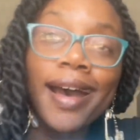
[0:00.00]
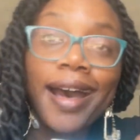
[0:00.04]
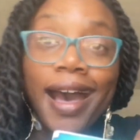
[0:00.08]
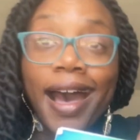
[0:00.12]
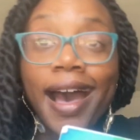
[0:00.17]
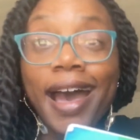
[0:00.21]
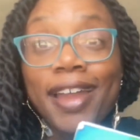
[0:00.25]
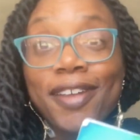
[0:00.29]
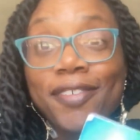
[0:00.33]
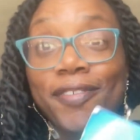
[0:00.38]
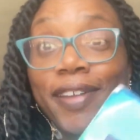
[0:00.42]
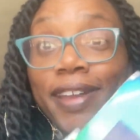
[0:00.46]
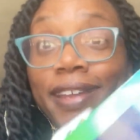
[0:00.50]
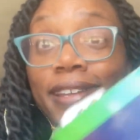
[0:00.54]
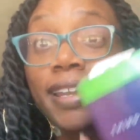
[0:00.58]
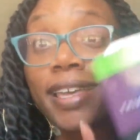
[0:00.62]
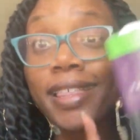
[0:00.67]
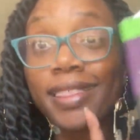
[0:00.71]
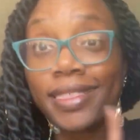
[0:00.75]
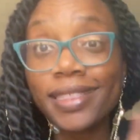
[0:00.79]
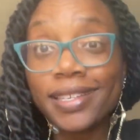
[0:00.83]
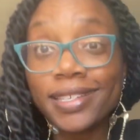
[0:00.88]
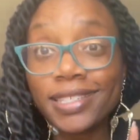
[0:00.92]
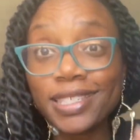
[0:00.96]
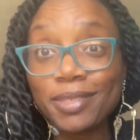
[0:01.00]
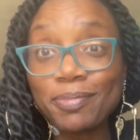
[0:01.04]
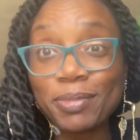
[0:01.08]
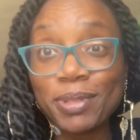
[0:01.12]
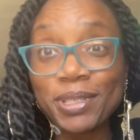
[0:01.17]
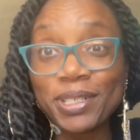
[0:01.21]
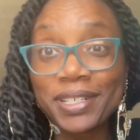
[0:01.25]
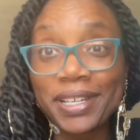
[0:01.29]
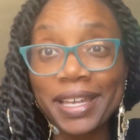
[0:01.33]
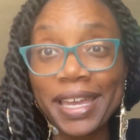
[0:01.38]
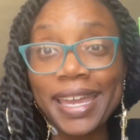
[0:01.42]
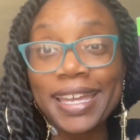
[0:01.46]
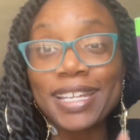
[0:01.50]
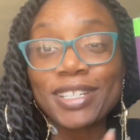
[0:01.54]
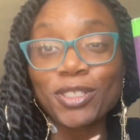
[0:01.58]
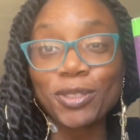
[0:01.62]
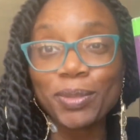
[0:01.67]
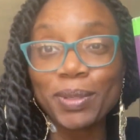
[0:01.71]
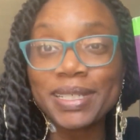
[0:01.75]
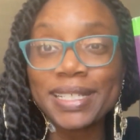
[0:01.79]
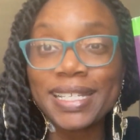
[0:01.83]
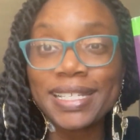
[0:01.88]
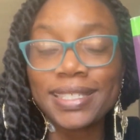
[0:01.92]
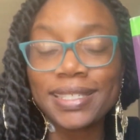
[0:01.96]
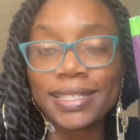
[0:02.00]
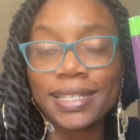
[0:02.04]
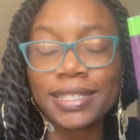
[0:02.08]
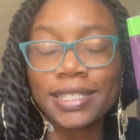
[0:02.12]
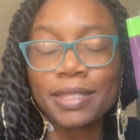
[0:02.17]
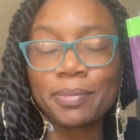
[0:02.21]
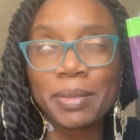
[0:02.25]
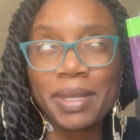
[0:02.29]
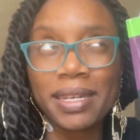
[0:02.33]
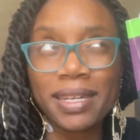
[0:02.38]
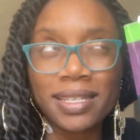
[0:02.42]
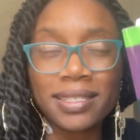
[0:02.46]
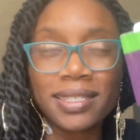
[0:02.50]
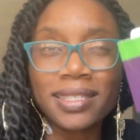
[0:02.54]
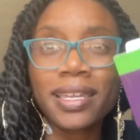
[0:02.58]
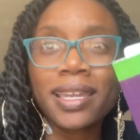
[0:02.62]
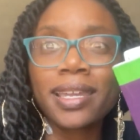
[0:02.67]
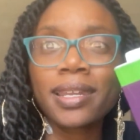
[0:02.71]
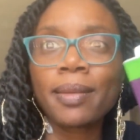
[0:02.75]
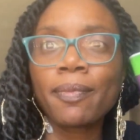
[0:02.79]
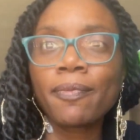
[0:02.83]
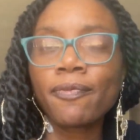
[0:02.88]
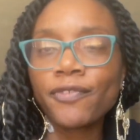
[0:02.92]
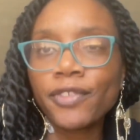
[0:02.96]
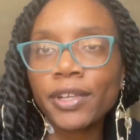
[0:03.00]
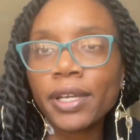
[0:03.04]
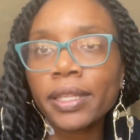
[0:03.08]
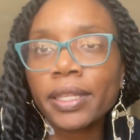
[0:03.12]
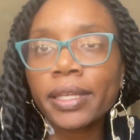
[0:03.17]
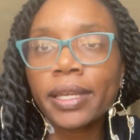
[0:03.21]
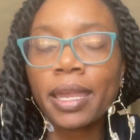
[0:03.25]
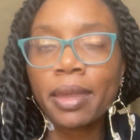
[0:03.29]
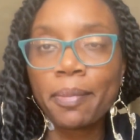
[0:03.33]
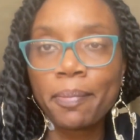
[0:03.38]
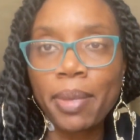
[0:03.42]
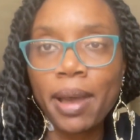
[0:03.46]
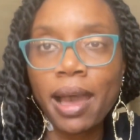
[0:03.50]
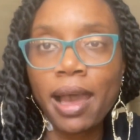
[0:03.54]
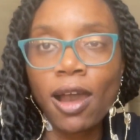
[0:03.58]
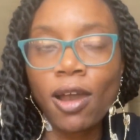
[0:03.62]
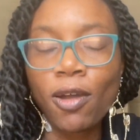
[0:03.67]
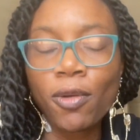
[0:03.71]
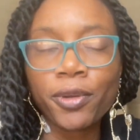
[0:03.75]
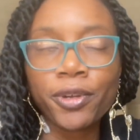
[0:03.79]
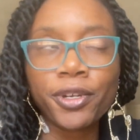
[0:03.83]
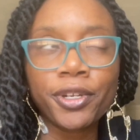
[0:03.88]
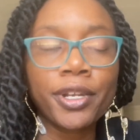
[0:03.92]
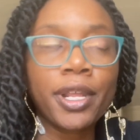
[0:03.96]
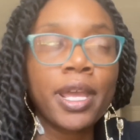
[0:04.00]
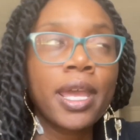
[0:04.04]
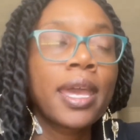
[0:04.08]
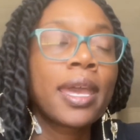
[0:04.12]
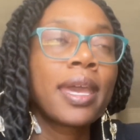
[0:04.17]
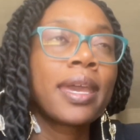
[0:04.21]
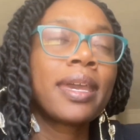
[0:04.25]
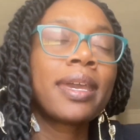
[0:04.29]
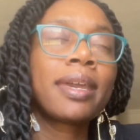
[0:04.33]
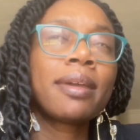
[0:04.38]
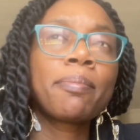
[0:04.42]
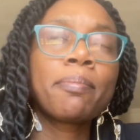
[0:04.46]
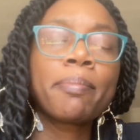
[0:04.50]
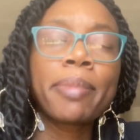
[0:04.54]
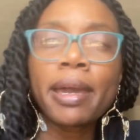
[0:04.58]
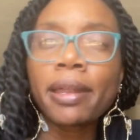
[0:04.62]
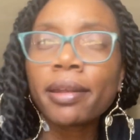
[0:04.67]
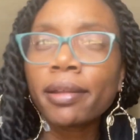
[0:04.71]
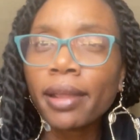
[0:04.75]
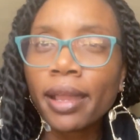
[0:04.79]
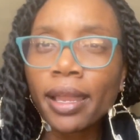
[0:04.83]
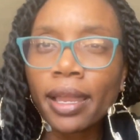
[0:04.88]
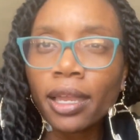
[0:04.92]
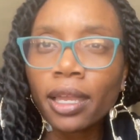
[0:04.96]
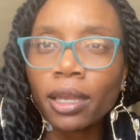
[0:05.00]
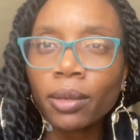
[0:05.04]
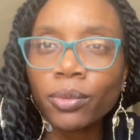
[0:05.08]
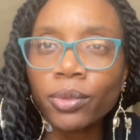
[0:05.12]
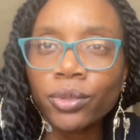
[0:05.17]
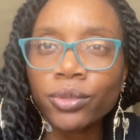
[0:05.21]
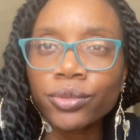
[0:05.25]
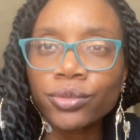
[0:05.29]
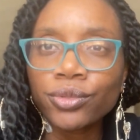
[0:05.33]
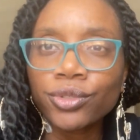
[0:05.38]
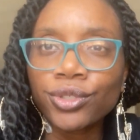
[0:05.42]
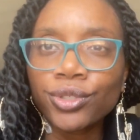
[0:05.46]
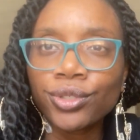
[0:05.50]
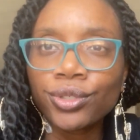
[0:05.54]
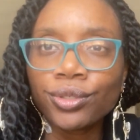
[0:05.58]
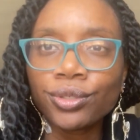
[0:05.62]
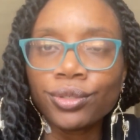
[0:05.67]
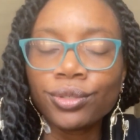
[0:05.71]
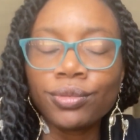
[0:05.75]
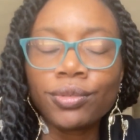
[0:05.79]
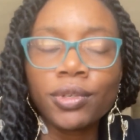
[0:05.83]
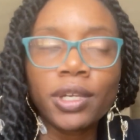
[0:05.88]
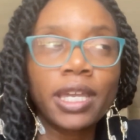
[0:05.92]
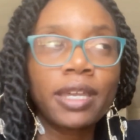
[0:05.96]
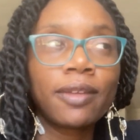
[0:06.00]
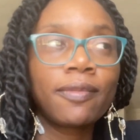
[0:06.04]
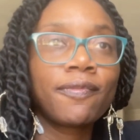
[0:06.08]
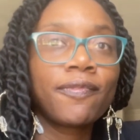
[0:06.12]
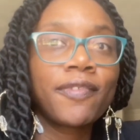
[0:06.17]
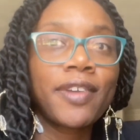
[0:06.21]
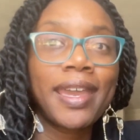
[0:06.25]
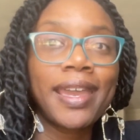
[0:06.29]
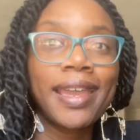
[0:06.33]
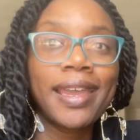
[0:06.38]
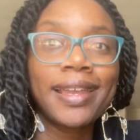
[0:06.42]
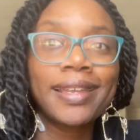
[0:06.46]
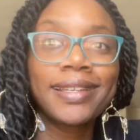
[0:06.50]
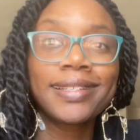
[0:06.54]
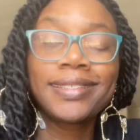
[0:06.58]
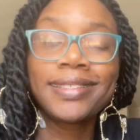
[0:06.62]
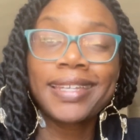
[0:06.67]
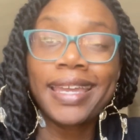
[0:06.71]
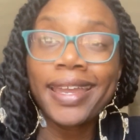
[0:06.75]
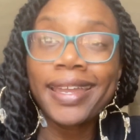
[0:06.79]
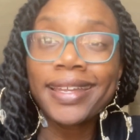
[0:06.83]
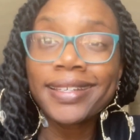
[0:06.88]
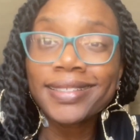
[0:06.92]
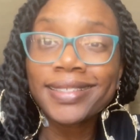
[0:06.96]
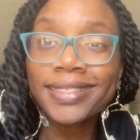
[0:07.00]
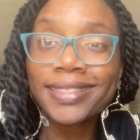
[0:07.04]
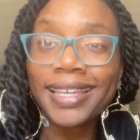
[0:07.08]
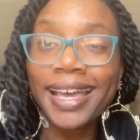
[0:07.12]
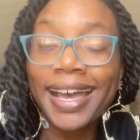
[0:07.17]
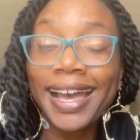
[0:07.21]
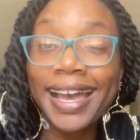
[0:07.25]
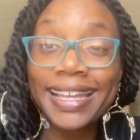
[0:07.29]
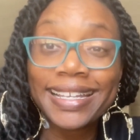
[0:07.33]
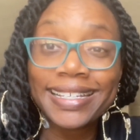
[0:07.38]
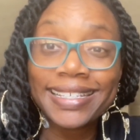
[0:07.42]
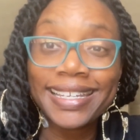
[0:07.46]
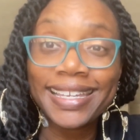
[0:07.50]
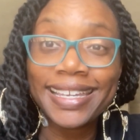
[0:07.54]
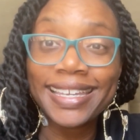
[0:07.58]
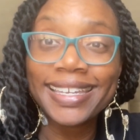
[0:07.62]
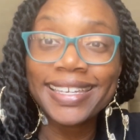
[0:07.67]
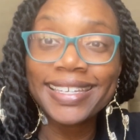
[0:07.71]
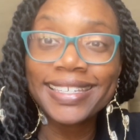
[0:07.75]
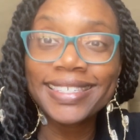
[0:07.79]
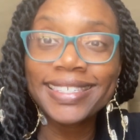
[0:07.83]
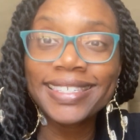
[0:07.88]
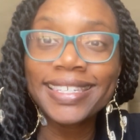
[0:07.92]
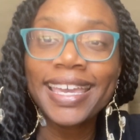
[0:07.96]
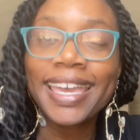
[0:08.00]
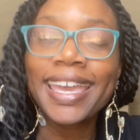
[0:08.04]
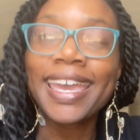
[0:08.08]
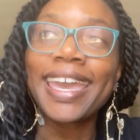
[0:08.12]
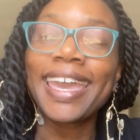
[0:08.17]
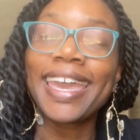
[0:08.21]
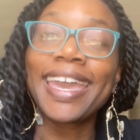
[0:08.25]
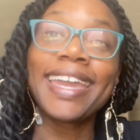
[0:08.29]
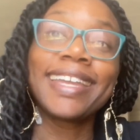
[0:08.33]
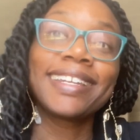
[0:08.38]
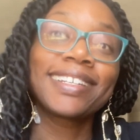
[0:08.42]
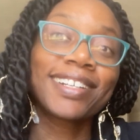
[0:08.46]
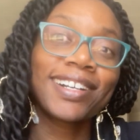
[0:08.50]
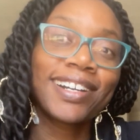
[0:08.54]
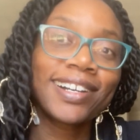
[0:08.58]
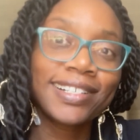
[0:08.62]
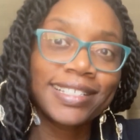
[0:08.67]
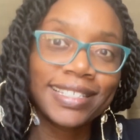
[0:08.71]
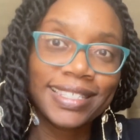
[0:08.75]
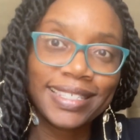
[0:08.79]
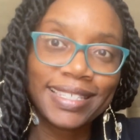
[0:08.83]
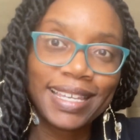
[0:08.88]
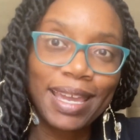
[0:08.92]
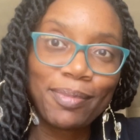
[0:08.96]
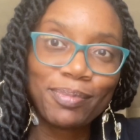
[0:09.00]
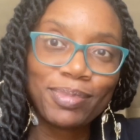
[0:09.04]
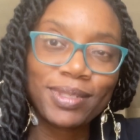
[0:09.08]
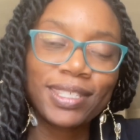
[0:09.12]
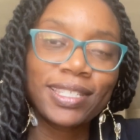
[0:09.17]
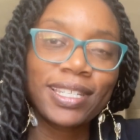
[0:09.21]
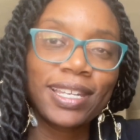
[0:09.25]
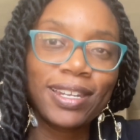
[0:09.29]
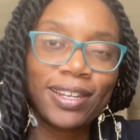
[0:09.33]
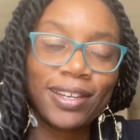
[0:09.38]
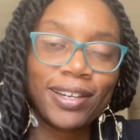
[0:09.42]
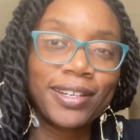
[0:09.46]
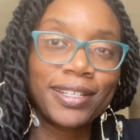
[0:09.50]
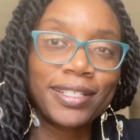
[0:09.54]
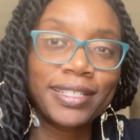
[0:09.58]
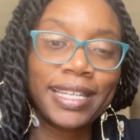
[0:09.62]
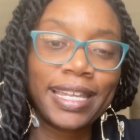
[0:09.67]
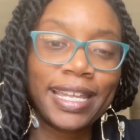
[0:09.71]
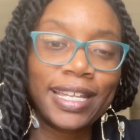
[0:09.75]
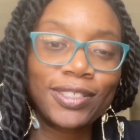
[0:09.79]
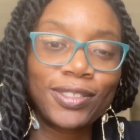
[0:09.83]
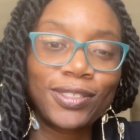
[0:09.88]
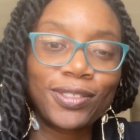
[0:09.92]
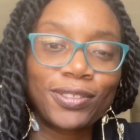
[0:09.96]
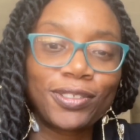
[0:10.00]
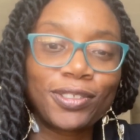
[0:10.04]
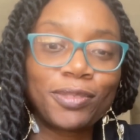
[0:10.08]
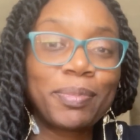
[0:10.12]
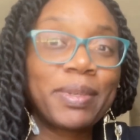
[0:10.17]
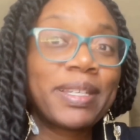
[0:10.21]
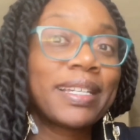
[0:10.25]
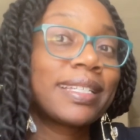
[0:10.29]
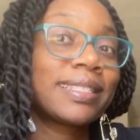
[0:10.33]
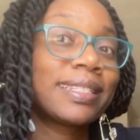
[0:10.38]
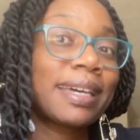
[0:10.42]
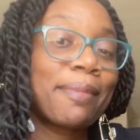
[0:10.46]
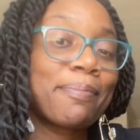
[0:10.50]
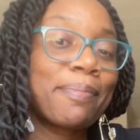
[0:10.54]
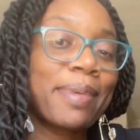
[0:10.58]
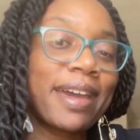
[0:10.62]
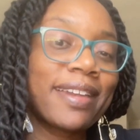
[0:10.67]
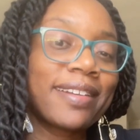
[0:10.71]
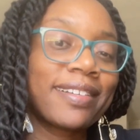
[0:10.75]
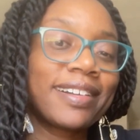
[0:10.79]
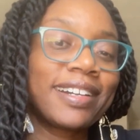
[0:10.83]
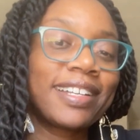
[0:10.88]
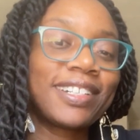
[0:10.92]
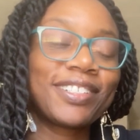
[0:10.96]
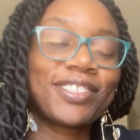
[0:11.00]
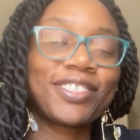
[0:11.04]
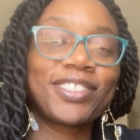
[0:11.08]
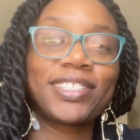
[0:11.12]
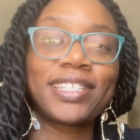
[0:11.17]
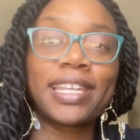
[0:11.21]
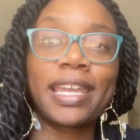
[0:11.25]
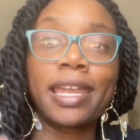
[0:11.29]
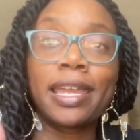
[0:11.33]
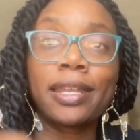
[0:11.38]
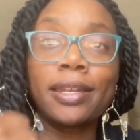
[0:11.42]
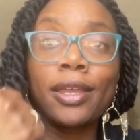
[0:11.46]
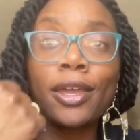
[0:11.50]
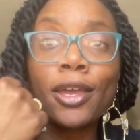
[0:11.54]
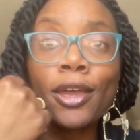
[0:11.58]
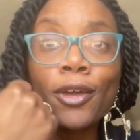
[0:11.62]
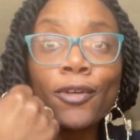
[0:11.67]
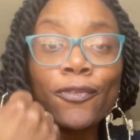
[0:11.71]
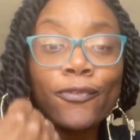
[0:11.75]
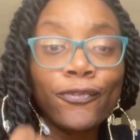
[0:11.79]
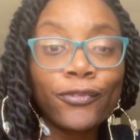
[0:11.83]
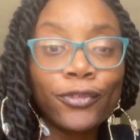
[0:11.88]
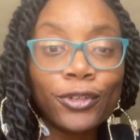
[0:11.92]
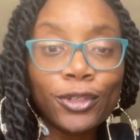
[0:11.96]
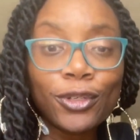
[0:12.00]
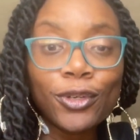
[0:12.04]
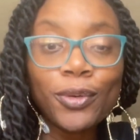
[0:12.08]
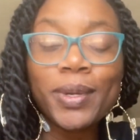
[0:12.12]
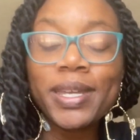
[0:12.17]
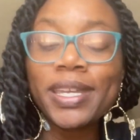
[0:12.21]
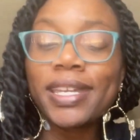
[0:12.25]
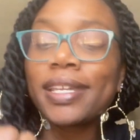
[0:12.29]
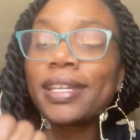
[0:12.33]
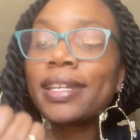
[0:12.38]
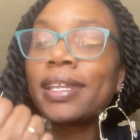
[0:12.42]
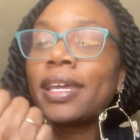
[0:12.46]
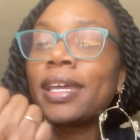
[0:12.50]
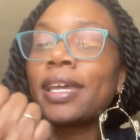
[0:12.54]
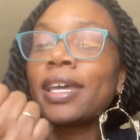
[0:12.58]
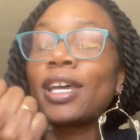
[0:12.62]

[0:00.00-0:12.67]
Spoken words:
I read this book in 26 minutes and I'm feeling empowered and better able to convey dance ideas and concepts to non-dancers because I better understand fluid,